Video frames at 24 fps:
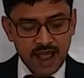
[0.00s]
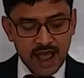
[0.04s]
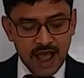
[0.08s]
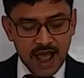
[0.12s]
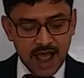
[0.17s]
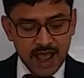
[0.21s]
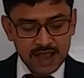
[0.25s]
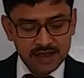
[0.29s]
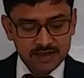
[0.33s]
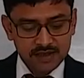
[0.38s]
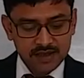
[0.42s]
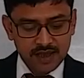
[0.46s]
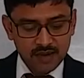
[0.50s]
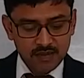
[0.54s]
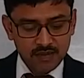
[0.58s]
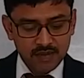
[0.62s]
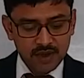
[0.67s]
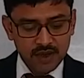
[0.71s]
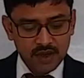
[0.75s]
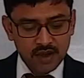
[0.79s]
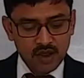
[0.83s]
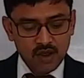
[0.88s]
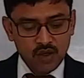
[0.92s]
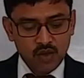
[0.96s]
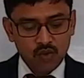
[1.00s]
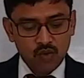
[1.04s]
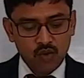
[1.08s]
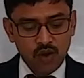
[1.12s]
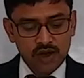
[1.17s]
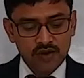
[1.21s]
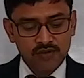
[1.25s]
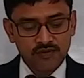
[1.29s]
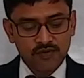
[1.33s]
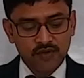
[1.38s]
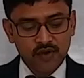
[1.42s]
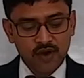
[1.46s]
Ask them
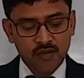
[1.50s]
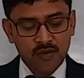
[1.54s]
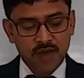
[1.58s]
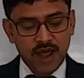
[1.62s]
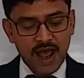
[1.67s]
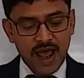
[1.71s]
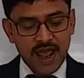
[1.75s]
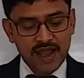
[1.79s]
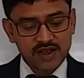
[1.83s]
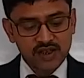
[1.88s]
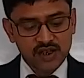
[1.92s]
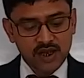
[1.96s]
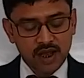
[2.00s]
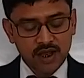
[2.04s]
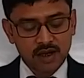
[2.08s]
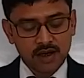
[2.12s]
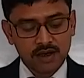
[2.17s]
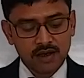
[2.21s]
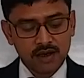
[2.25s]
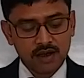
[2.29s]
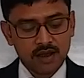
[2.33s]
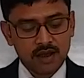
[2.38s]
what from I shall